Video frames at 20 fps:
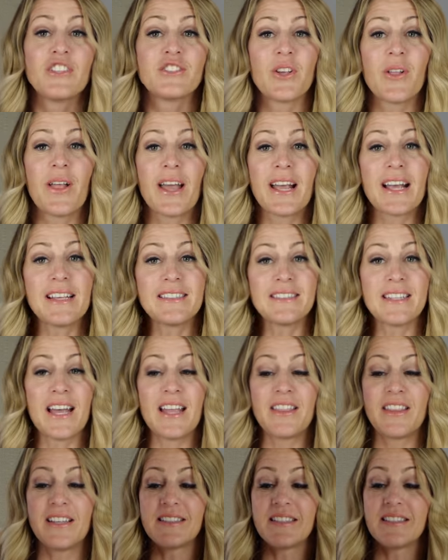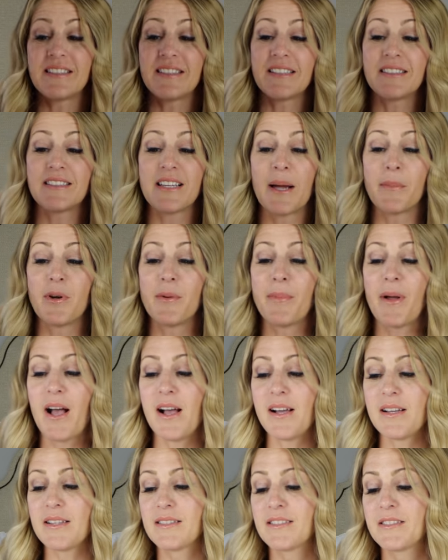So like I said, this is the summer
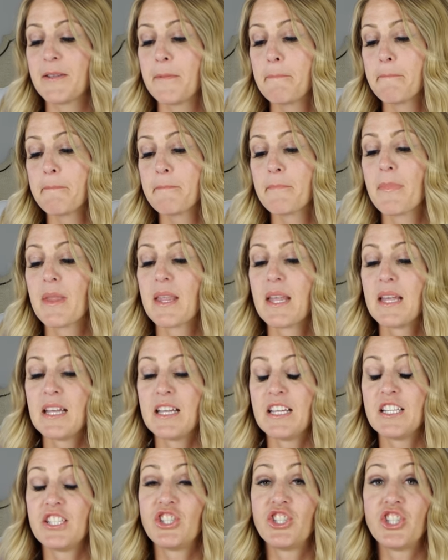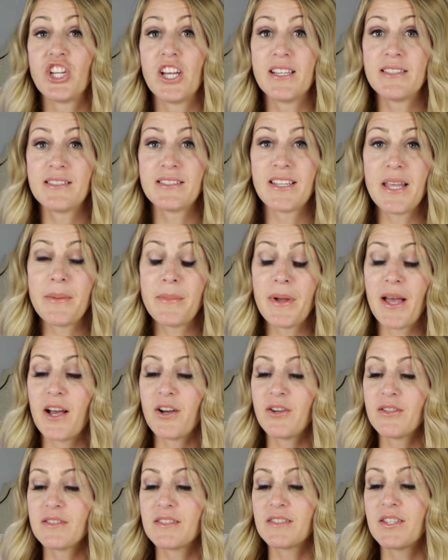box. It just came
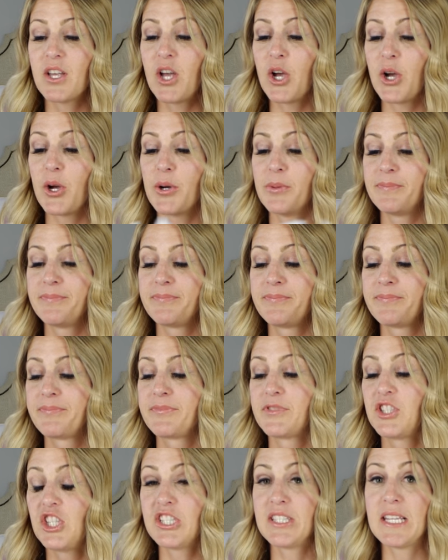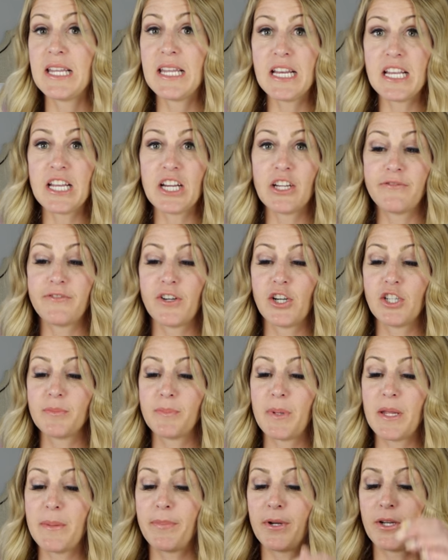out, so you're seeing it here
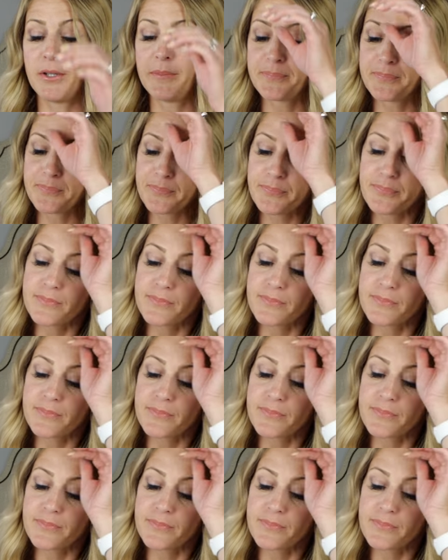first, people.